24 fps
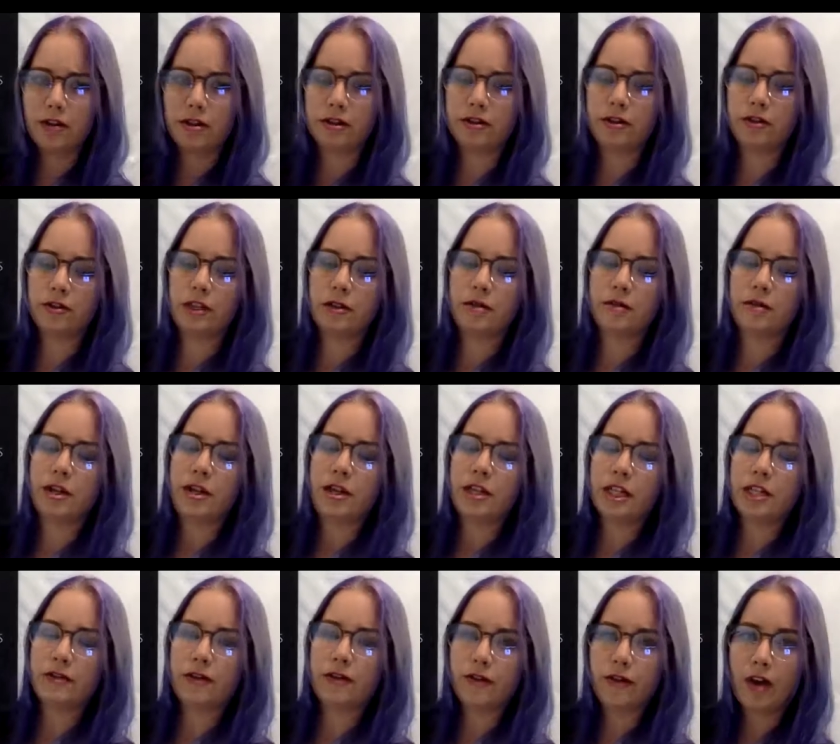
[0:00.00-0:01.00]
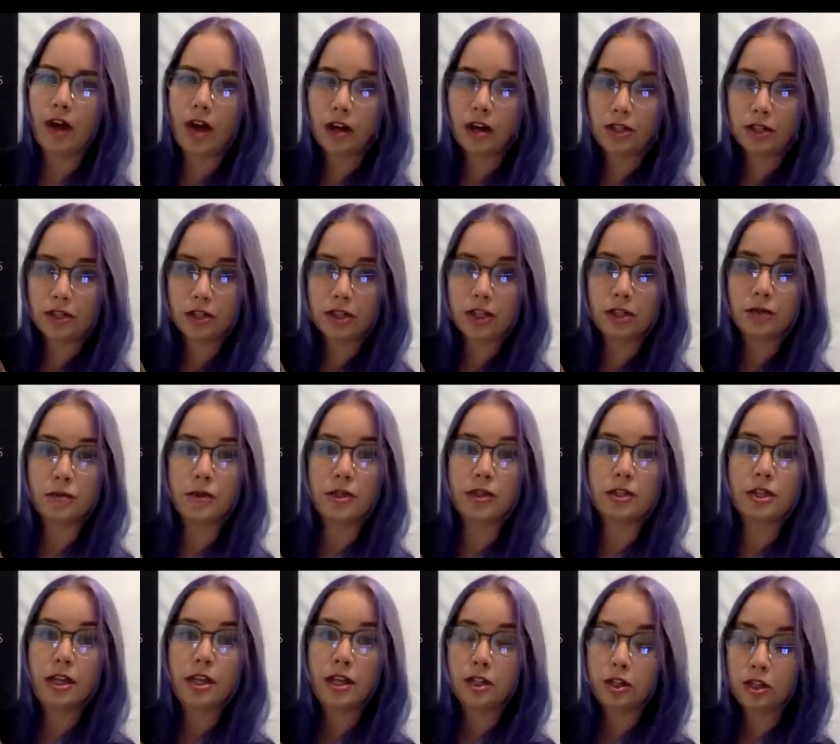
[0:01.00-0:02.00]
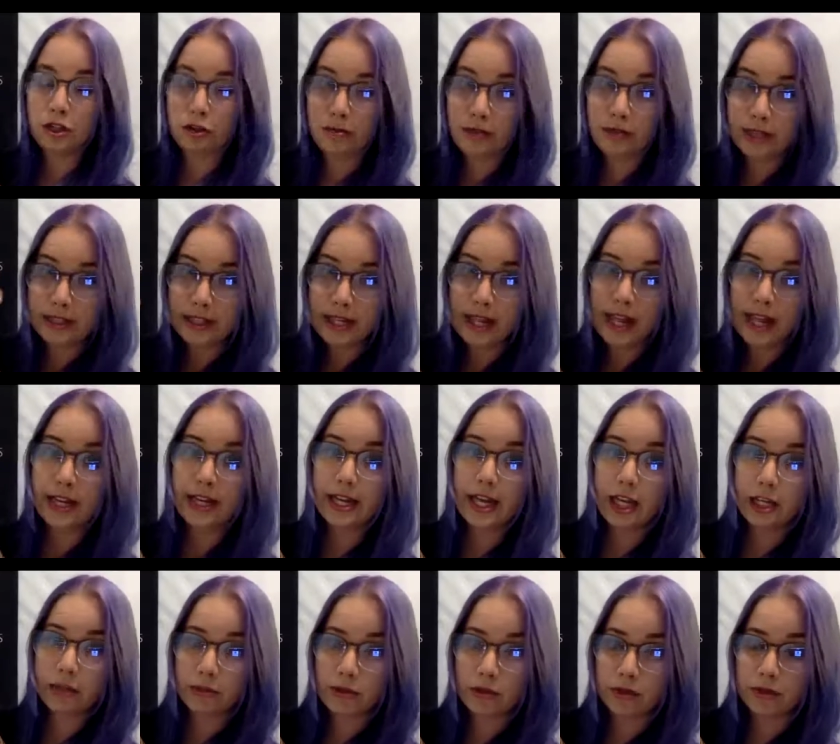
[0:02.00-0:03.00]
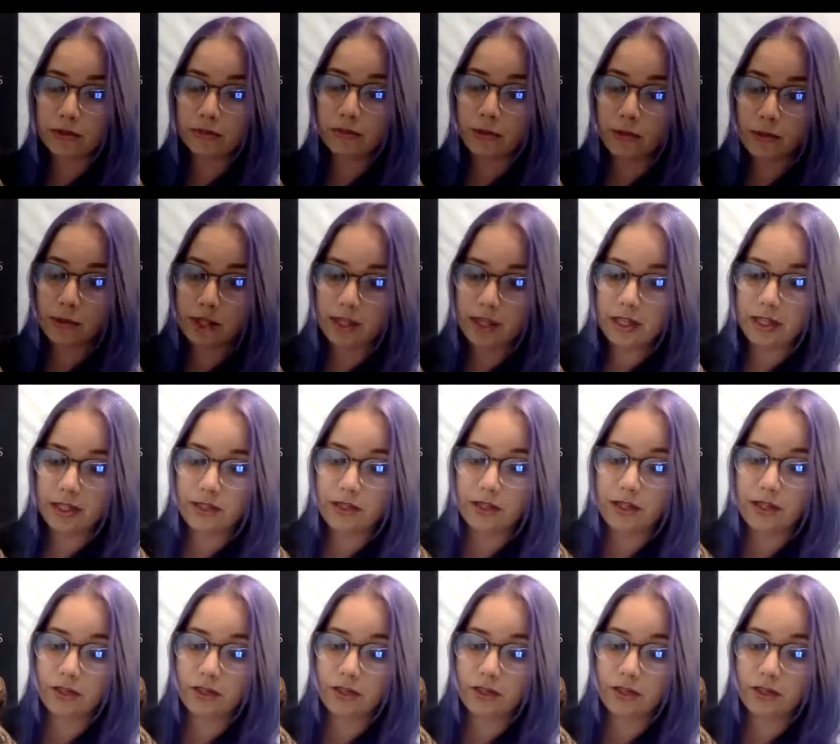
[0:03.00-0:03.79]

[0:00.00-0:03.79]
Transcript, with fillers: You know, they give off oxygen, which humans and animals breathe.